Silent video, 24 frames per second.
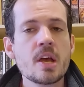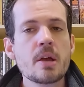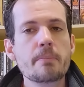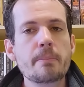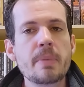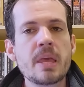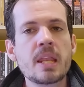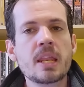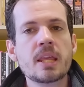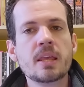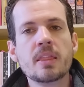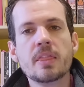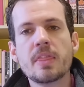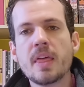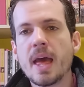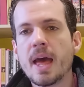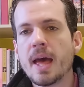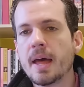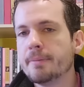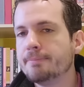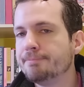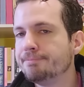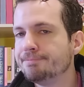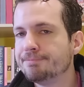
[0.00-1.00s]
meaning
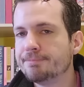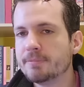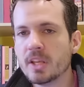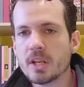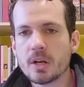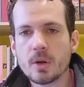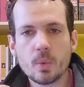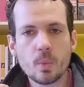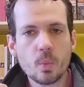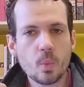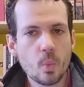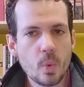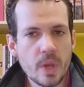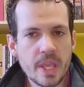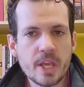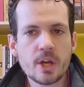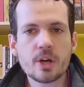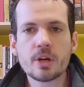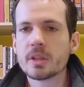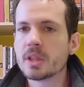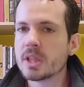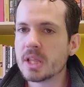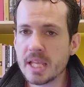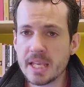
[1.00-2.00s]
that, we
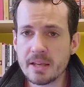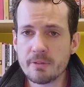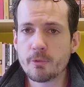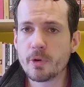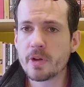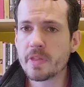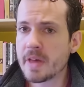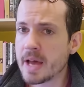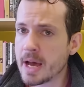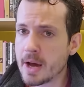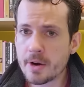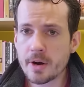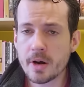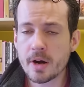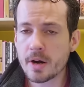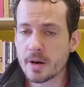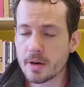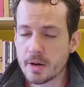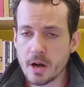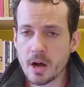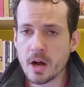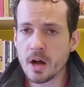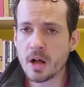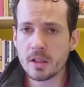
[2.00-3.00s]
could live
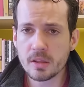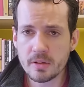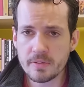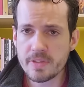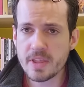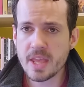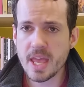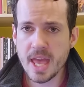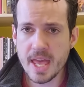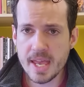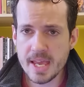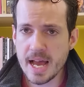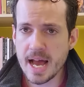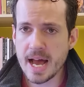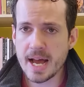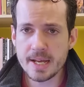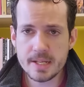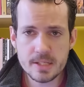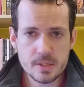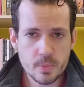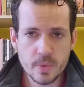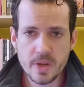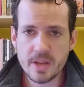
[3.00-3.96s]
without all of the AIs.